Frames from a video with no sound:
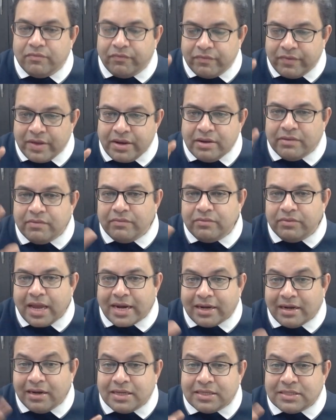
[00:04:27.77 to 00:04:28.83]
when
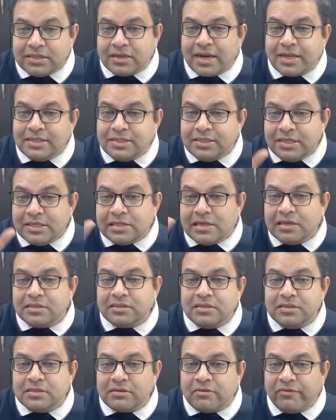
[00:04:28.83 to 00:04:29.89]
that lust arises, this
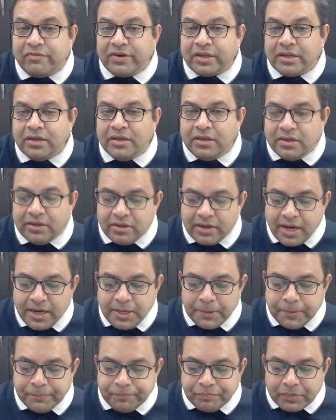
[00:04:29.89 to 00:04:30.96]
lust is suffering, right?
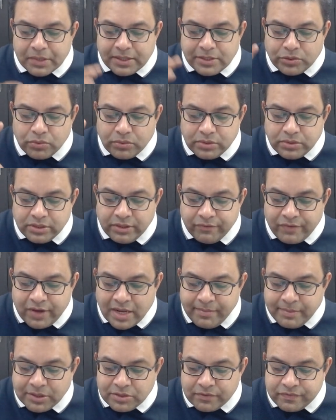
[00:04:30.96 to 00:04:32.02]
So
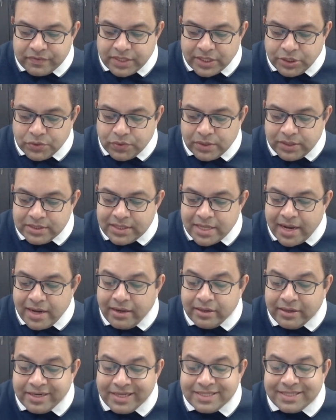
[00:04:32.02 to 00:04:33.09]
defilements of sensual
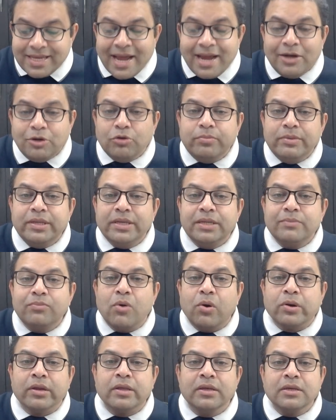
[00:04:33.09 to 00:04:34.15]
desire to be
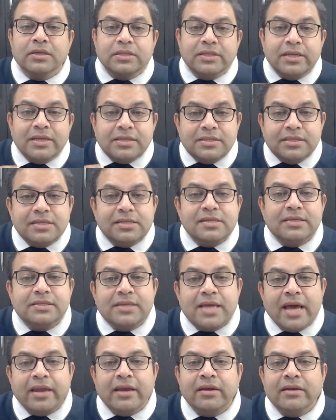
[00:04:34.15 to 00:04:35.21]
reborn. There is this
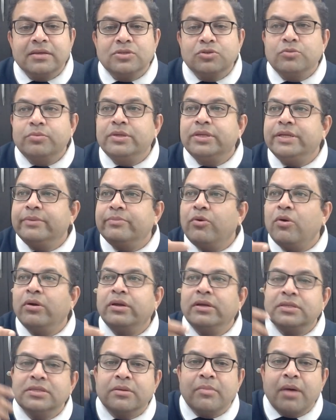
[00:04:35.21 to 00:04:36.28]
desire in us to be reborn
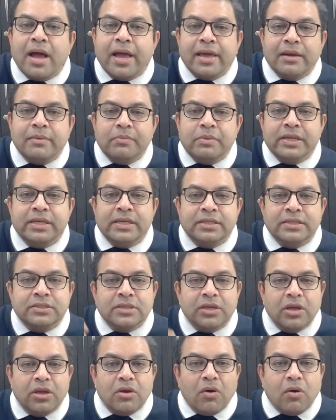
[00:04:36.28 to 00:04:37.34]
in some higher planes
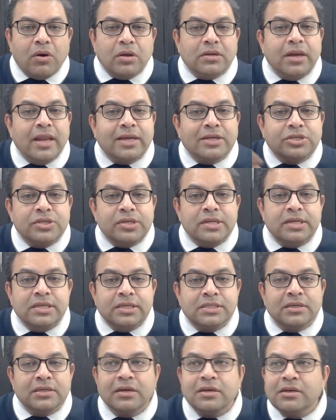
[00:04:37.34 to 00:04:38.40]
or
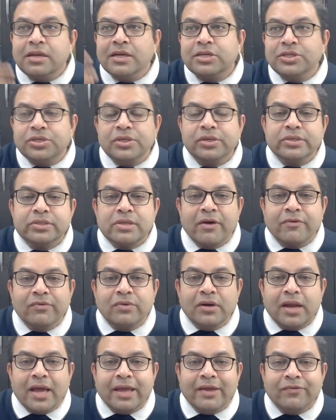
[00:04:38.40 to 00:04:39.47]
luxuries, a luxurious
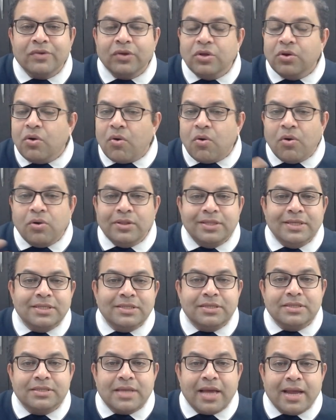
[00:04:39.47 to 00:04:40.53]
afterlife, all these
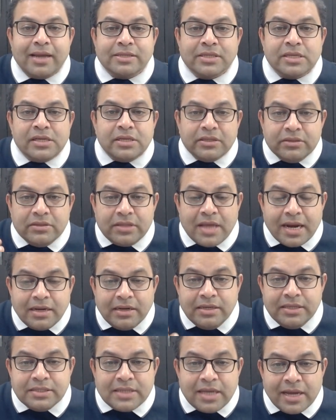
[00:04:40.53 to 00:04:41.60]
desires,
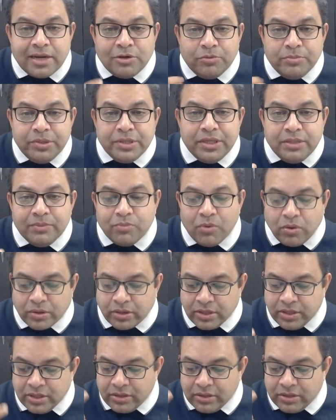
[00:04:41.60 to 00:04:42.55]
that desire to be reborn.